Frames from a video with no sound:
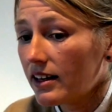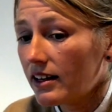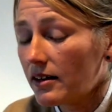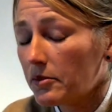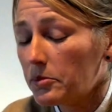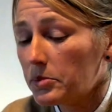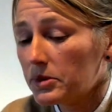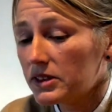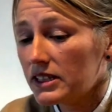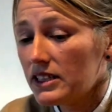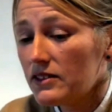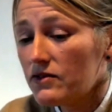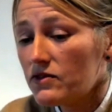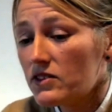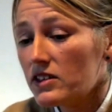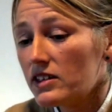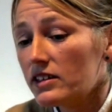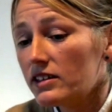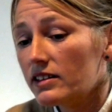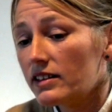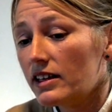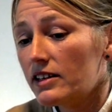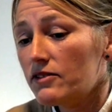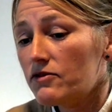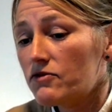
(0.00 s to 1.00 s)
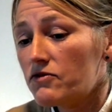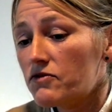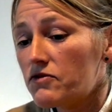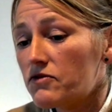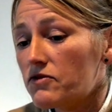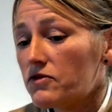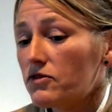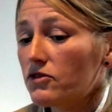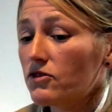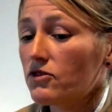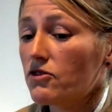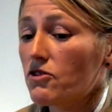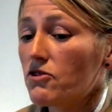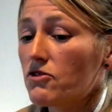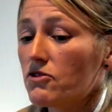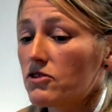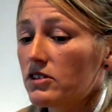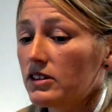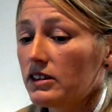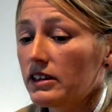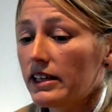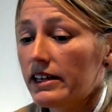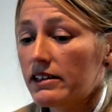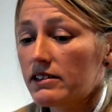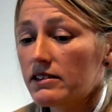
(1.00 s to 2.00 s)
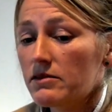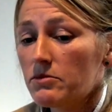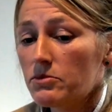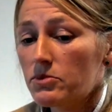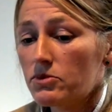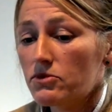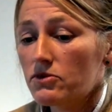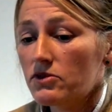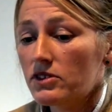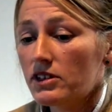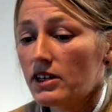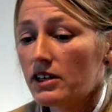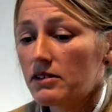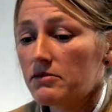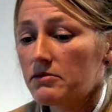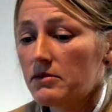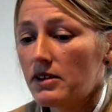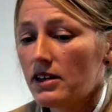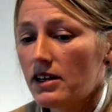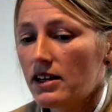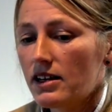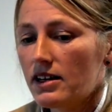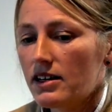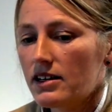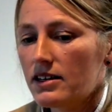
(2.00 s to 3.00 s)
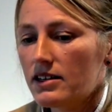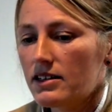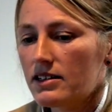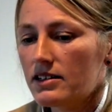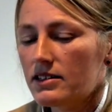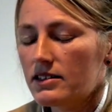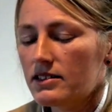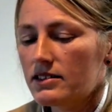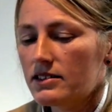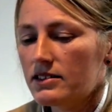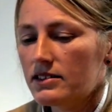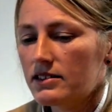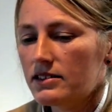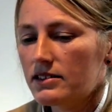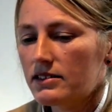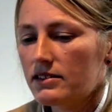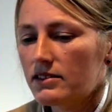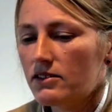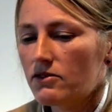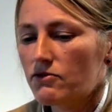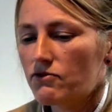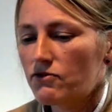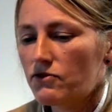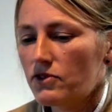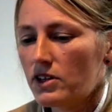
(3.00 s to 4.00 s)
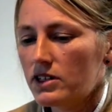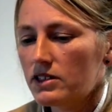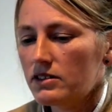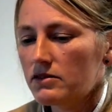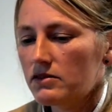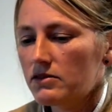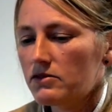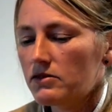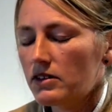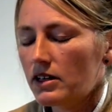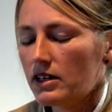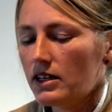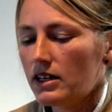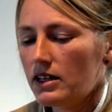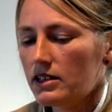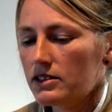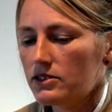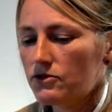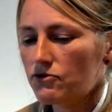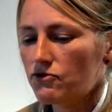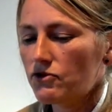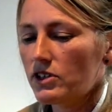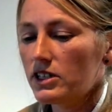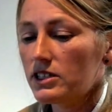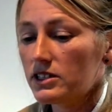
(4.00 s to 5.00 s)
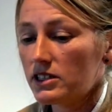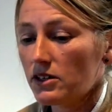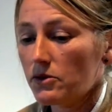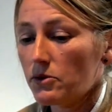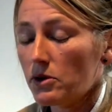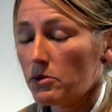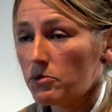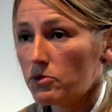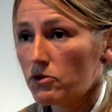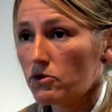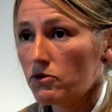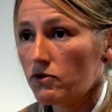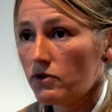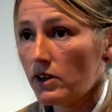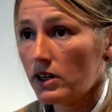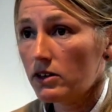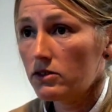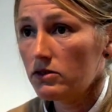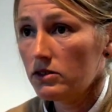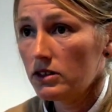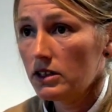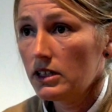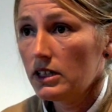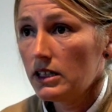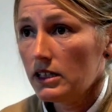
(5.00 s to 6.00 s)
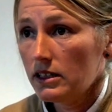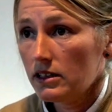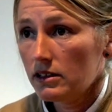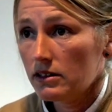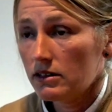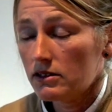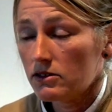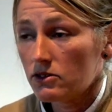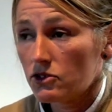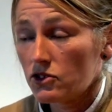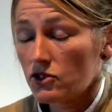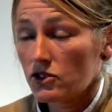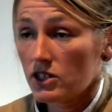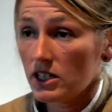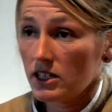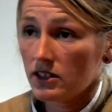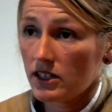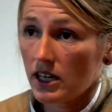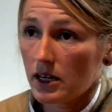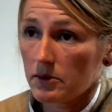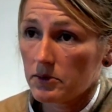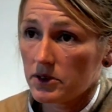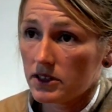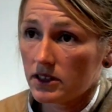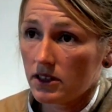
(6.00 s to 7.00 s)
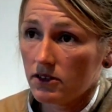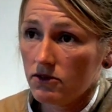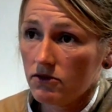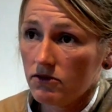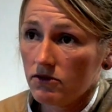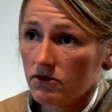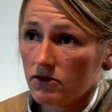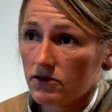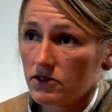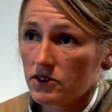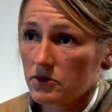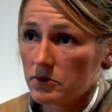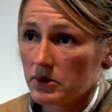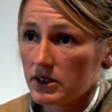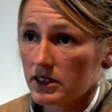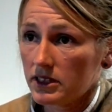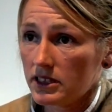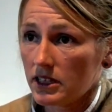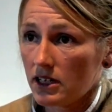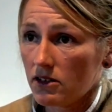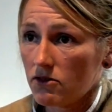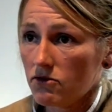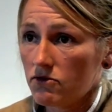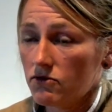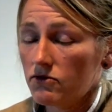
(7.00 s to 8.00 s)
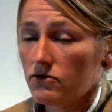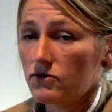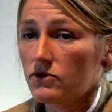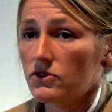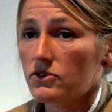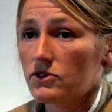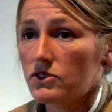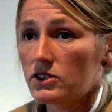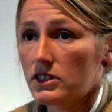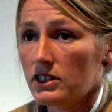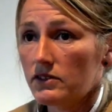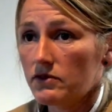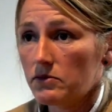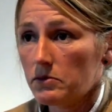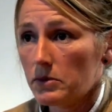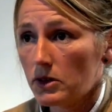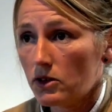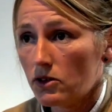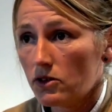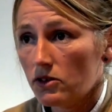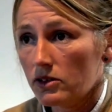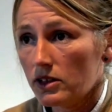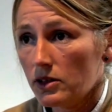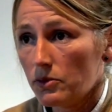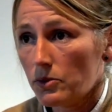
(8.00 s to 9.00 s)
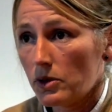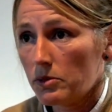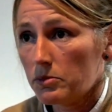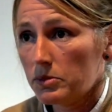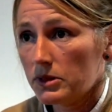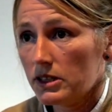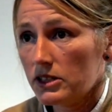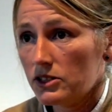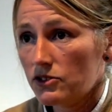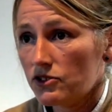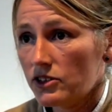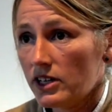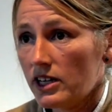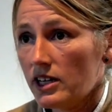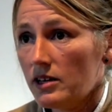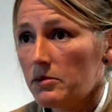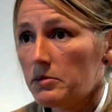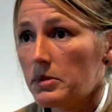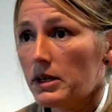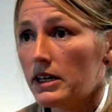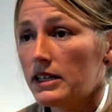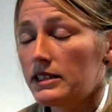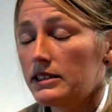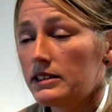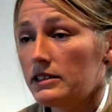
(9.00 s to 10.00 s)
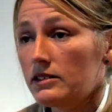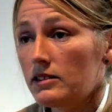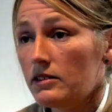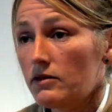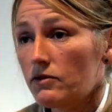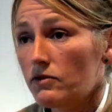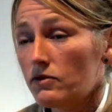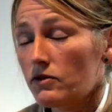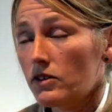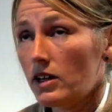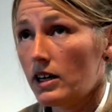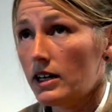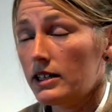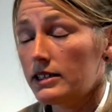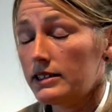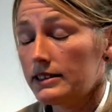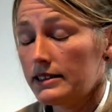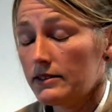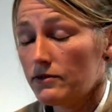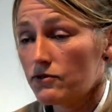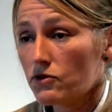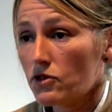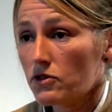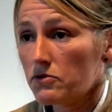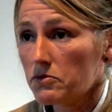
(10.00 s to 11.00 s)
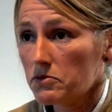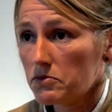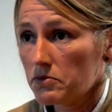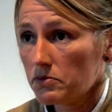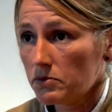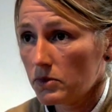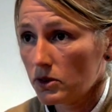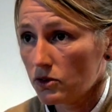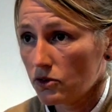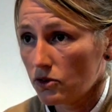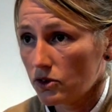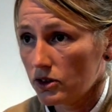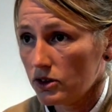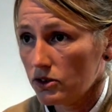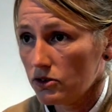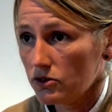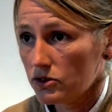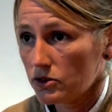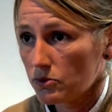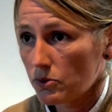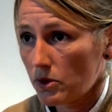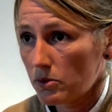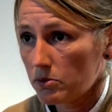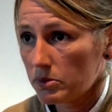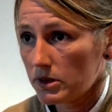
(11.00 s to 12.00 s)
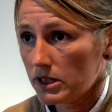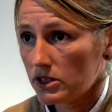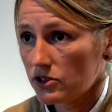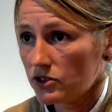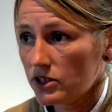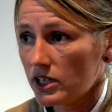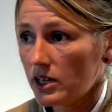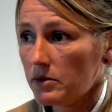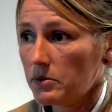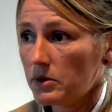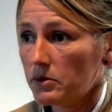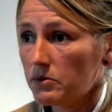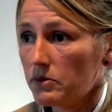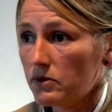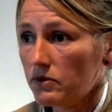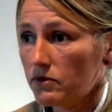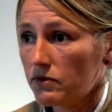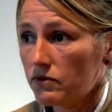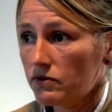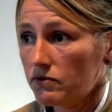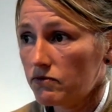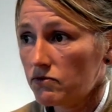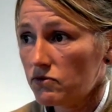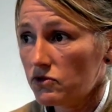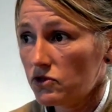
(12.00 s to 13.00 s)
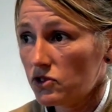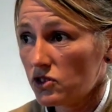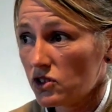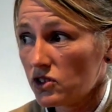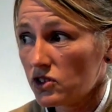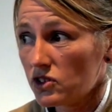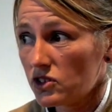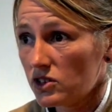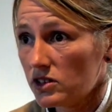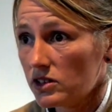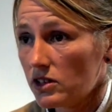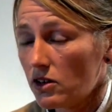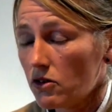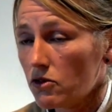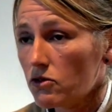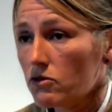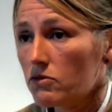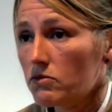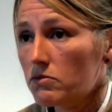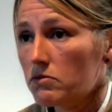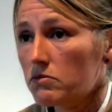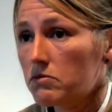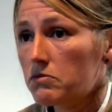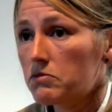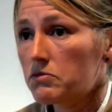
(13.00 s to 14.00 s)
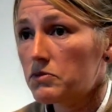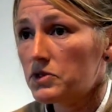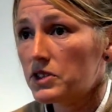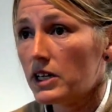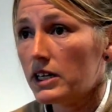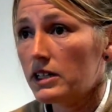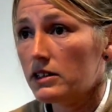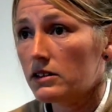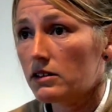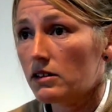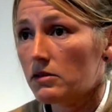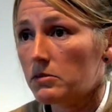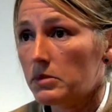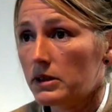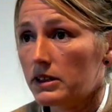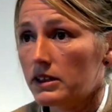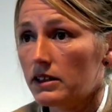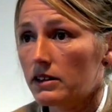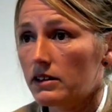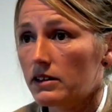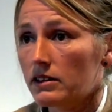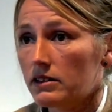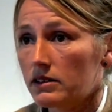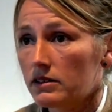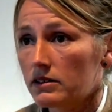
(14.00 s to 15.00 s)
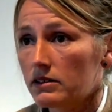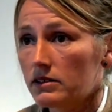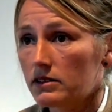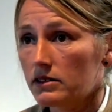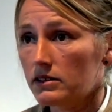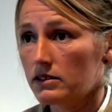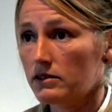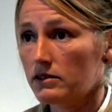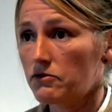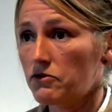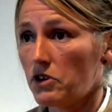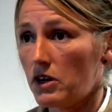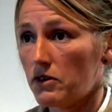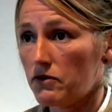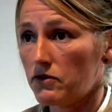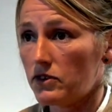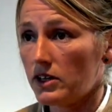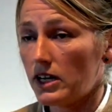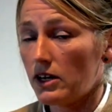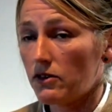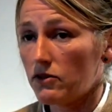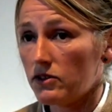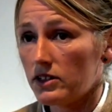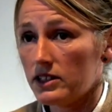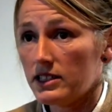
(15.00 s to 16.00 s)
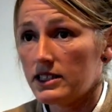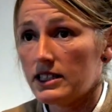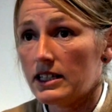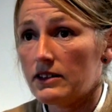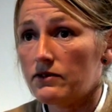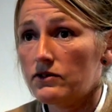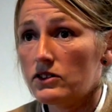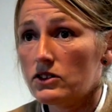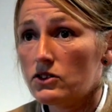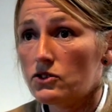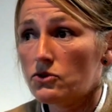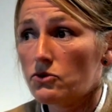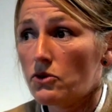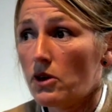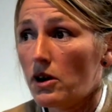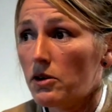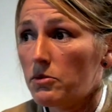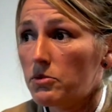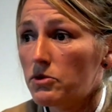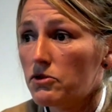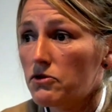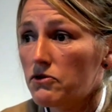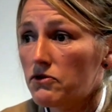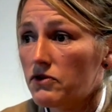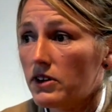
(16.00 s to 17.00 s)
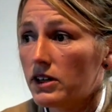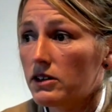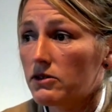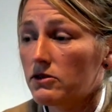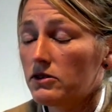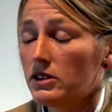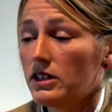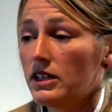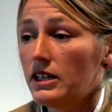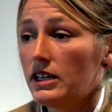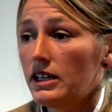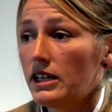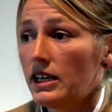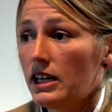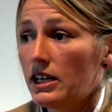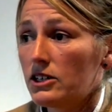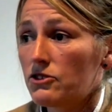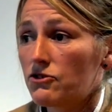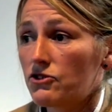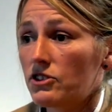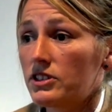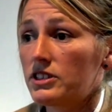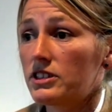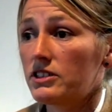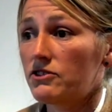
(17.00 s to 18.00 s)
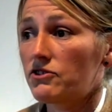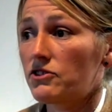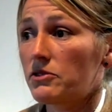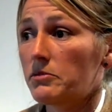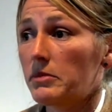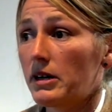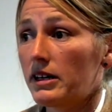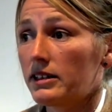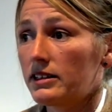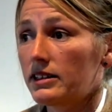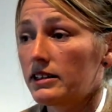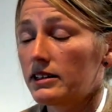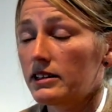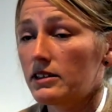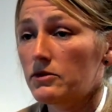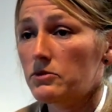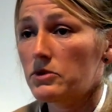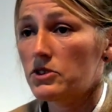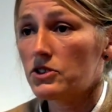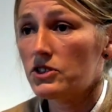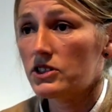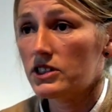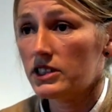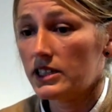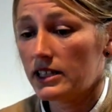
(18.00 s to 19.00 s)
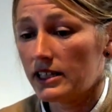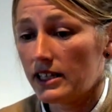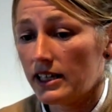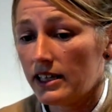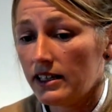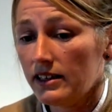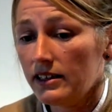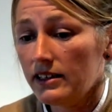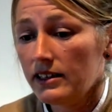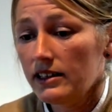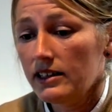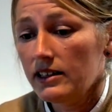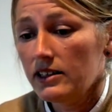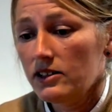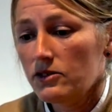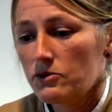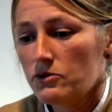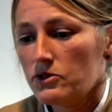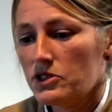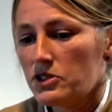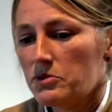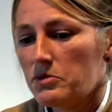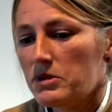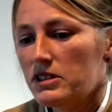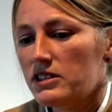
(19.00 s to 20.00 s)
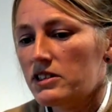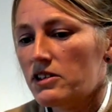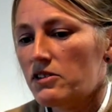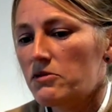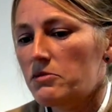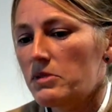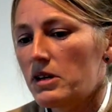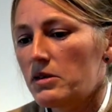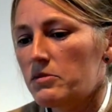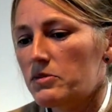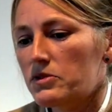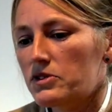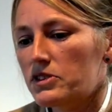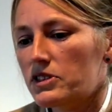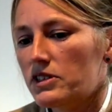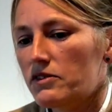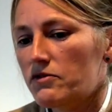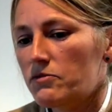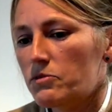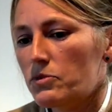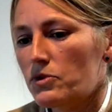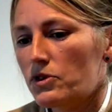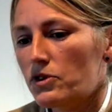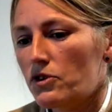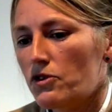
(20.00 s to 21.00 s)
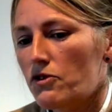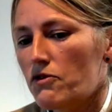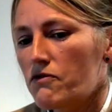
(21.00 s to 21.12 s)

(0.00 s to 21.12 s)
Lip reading: I believe the lifelong learning programme has raised our profile. There's three reps now, there's myself, there's Stephen McCauley, workplace rep, and Yvonne Malloy, who's a workplace rep, and we've just now signed up another rep for health and safety, so our profile has risen dramatically, which is great, which means our members have more